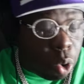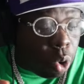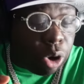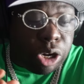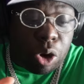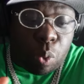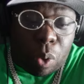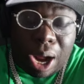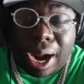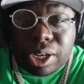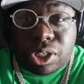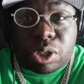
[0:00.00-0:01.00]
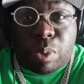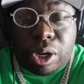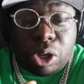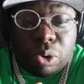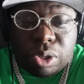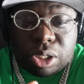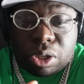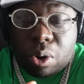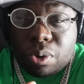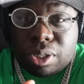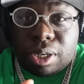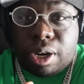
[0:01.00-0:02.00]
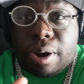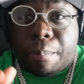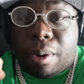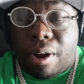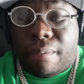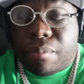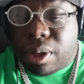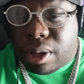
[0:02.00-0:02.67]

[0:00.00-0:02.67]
or your watch with loose stones in there, but